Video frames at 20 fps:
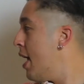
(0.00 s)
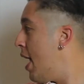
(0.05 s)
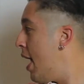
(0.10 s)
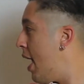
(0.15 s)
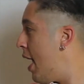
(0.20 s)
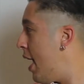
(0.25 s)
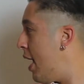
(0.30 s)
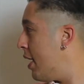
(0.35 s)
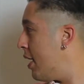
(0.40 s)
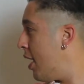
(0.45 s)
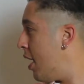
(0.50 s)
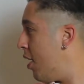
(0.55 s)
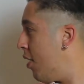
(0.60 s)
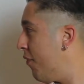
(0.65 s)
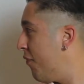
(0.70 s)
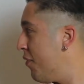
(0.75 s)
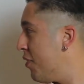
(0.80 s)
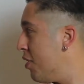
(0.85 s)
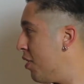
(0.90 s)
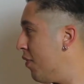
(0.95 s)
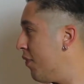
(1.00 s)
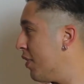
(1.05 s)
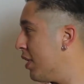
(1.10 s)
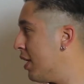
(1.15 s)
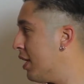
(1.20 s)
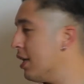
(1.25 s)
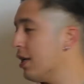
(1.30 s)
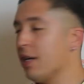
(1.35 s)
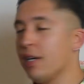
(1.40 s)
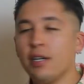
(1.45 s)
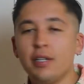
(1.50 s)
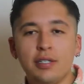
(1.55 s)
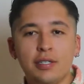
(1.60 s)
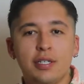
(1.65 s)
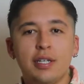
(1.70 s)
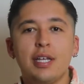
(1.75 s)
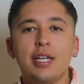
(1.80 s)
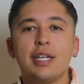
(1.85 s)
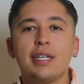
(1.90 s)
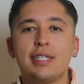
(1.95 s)
and Alfie over here
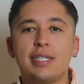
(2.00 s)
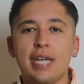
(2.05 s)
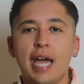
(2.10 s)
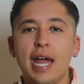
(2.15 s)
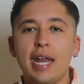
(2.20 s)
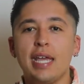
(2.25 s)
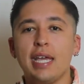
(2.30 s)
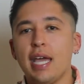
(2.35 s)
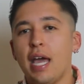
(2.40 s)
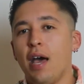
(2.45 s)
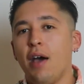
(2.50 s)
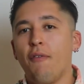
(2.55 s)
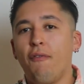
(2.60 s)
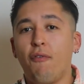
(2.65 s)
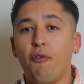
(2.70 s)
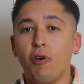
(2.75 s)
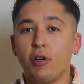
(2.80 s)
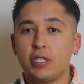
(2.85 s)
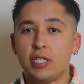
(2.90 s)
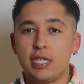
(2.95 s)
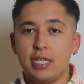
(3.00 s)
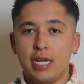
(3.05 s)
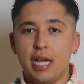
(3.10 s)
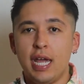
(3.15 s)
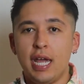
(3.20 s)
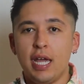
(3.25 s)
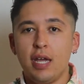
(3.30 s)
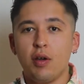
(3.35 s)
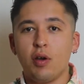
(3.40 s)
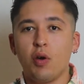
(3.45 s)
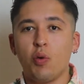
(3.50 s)
signing out for today.